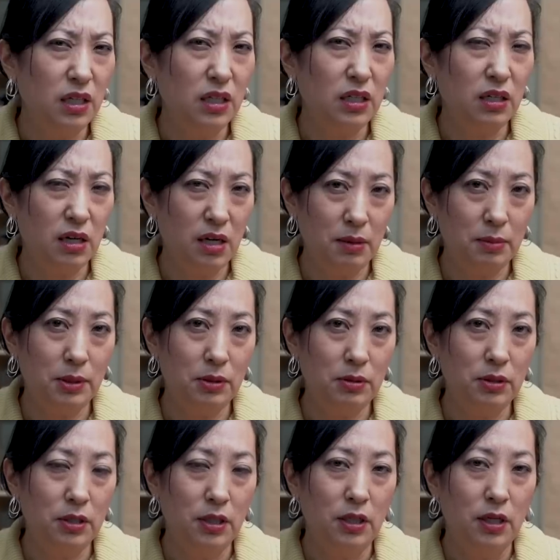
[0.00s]
in Cabo
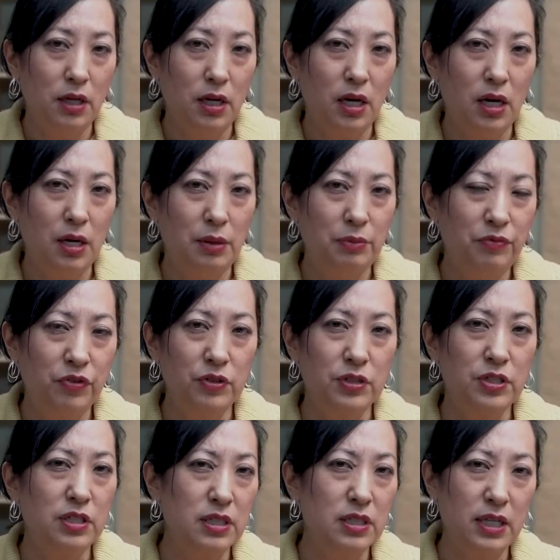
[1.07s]
um,
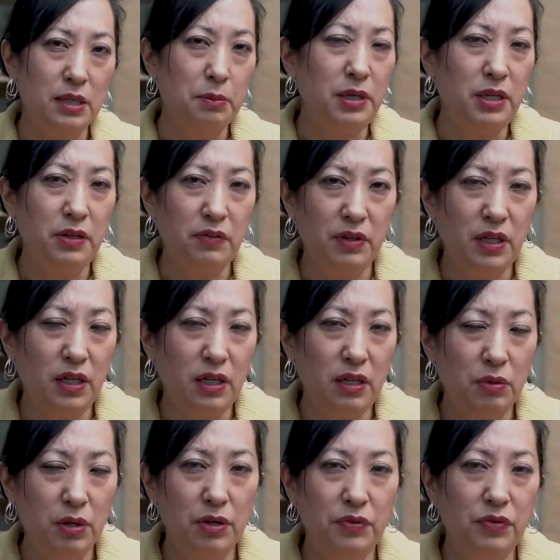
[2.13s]
versus like a PV,
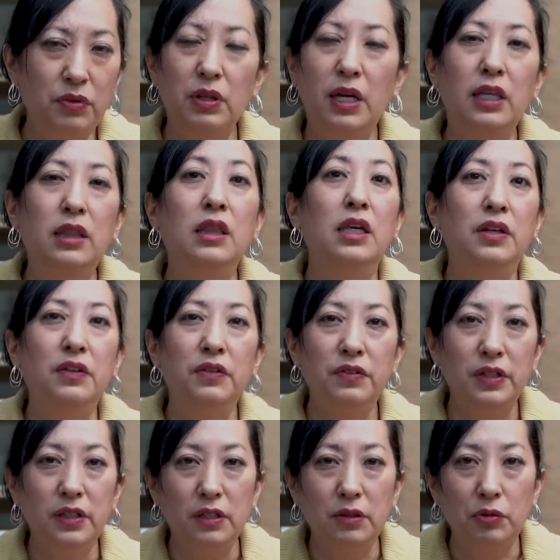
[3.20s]
where if you like live
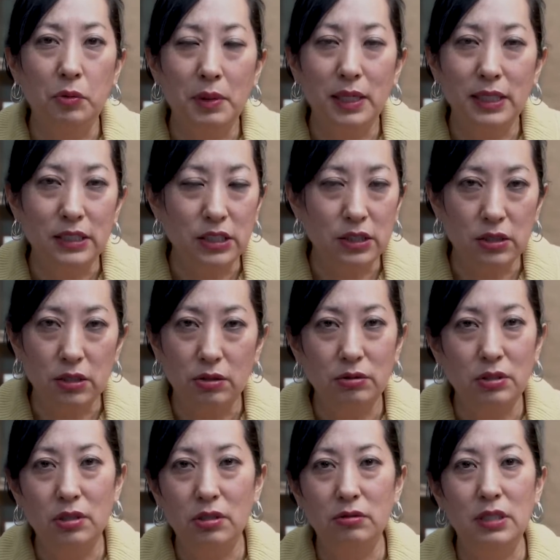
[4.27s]
in the romantic zone,
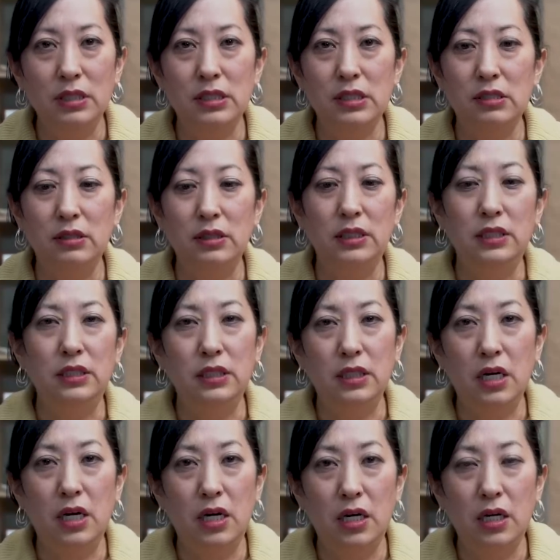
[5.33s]
you don't necessarily need a
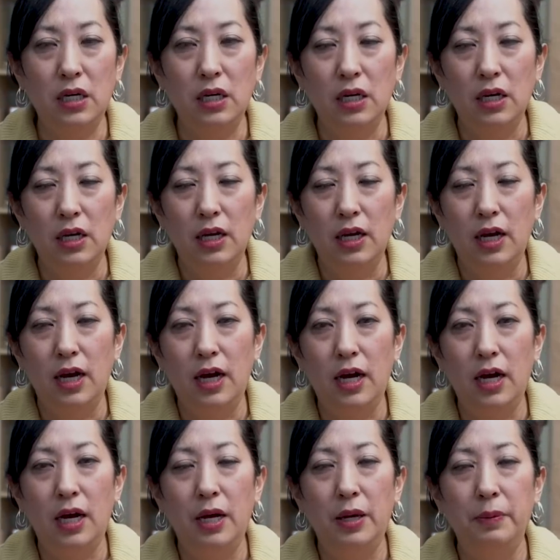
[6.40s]
car.
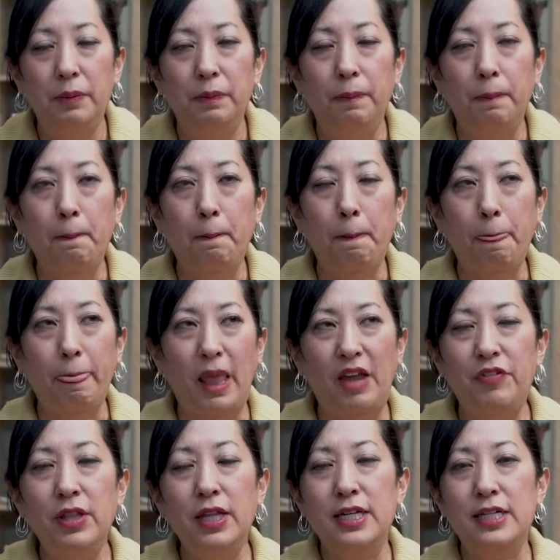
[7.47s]
Um, I
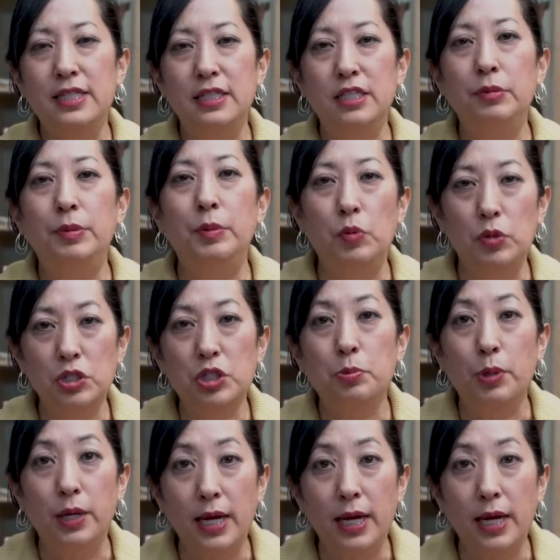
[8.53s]
feel like it's a little bit more spread